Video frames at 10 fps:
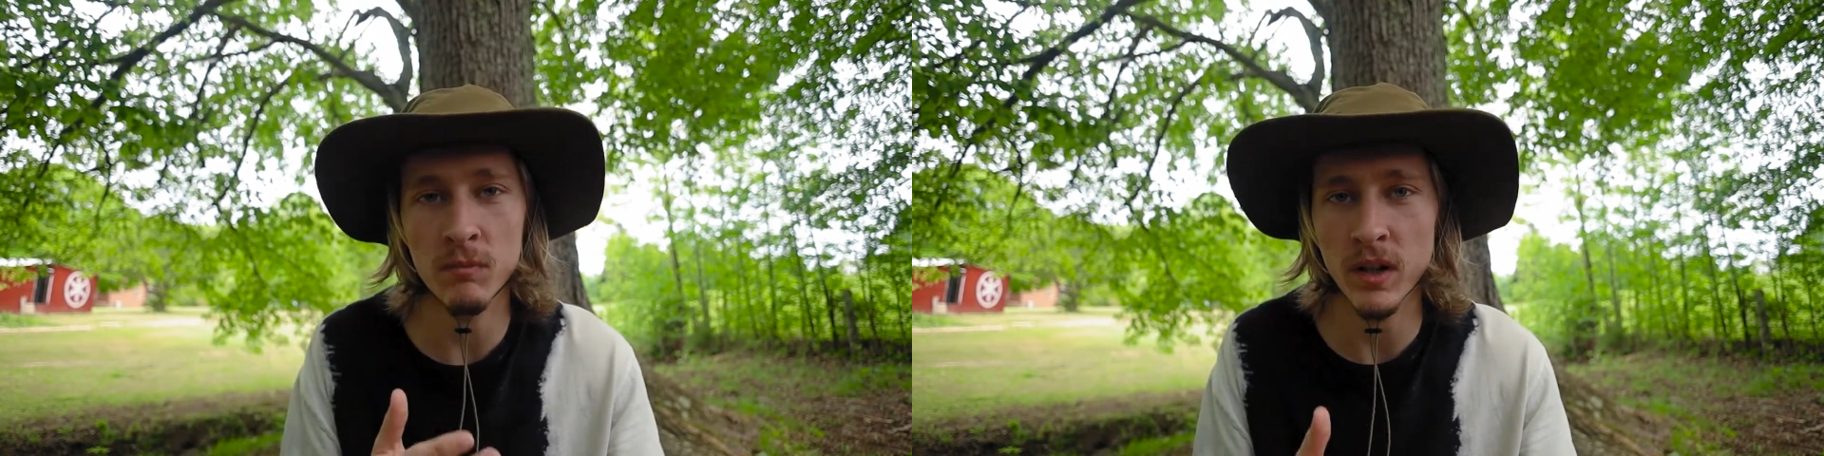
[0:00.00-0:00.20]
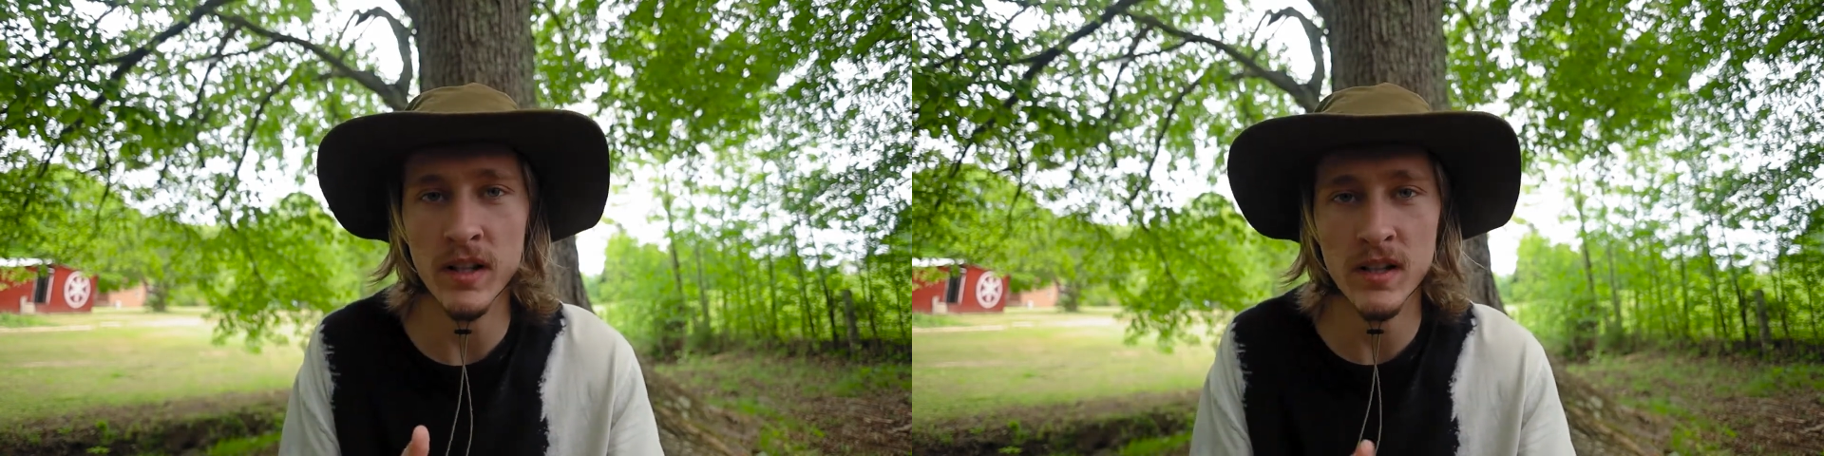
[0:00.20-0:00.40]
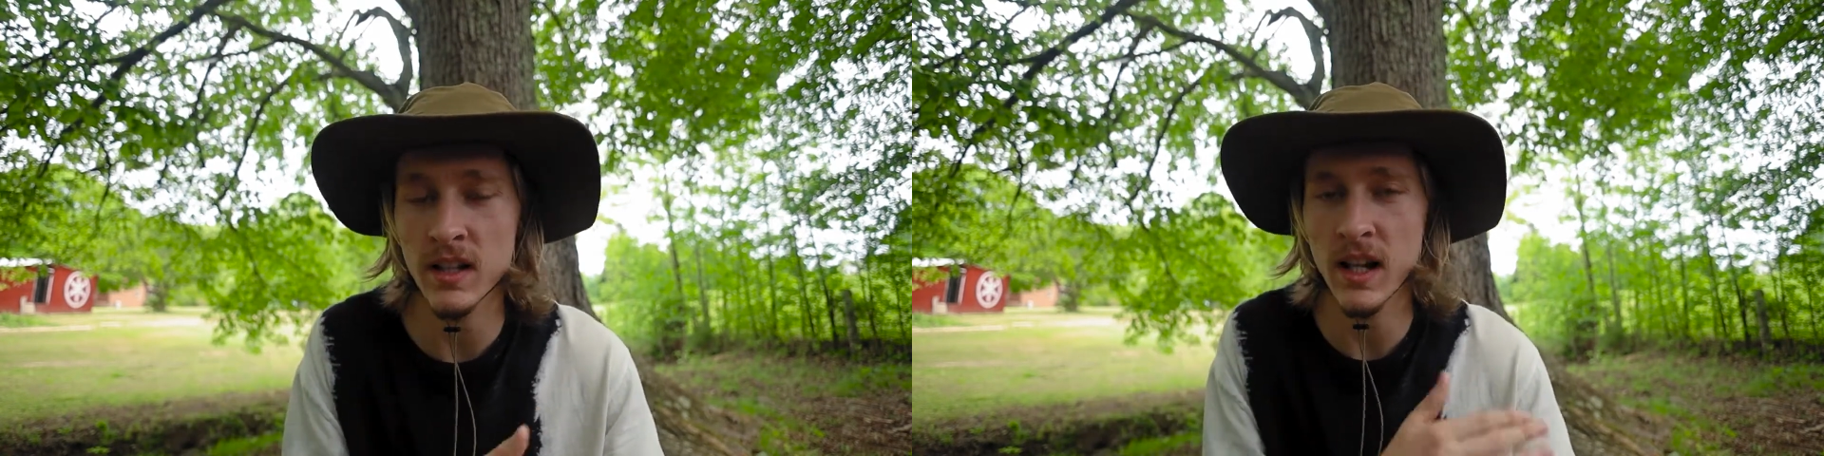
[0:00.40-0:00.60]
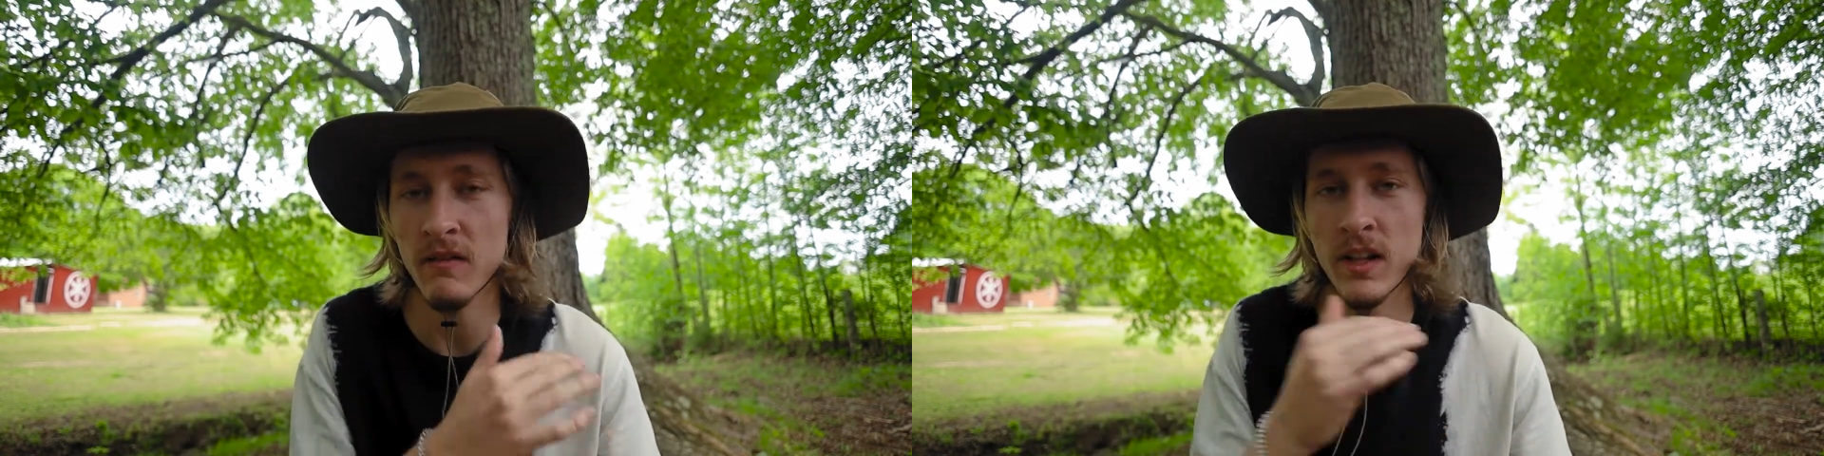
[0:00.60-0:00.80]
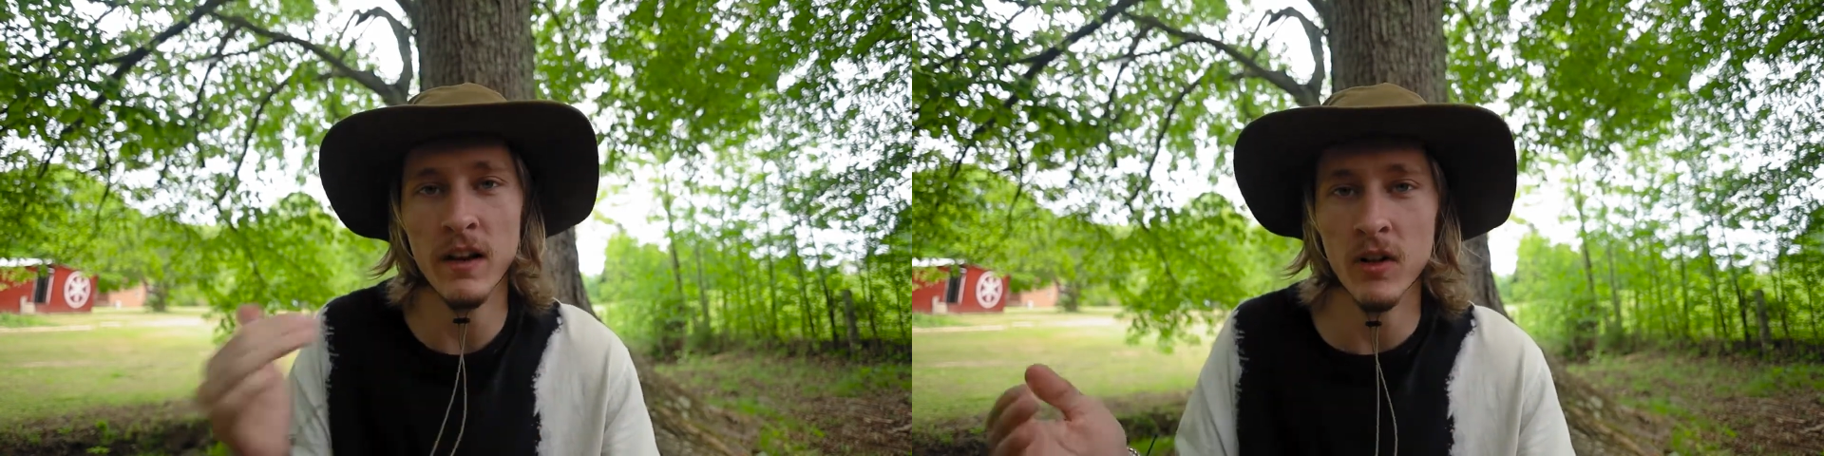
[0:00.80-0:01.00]
places that I've
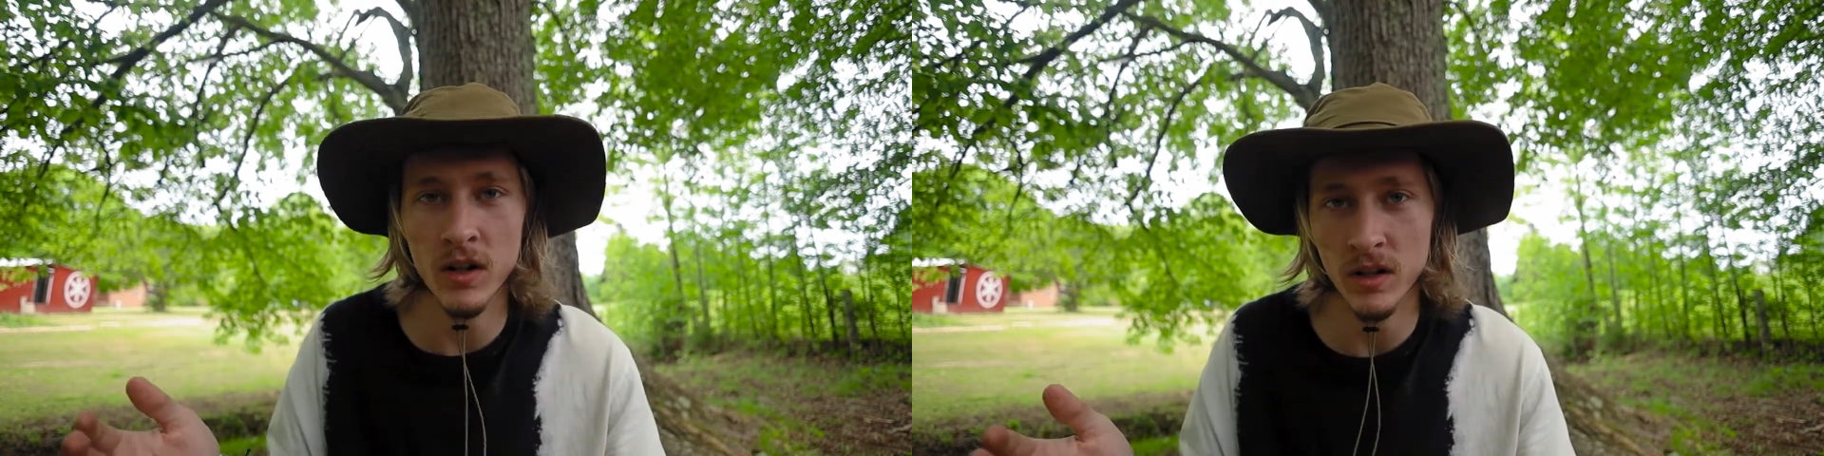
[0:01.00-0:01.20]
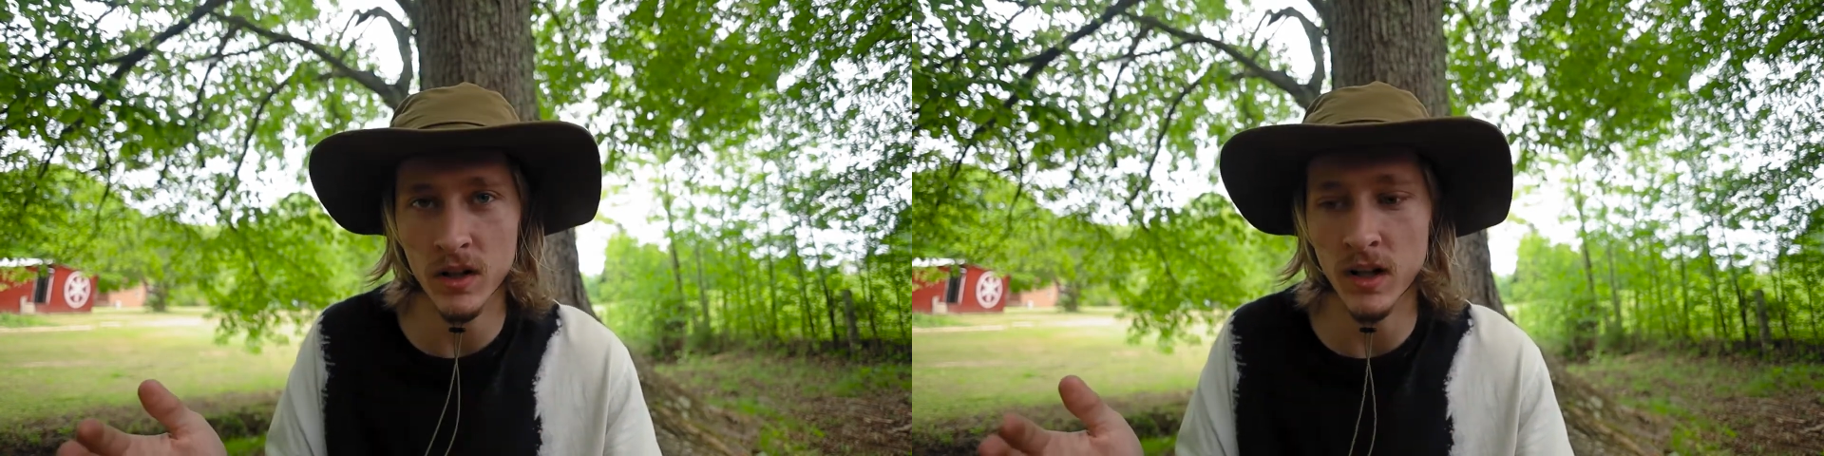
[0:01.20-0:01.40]
never heard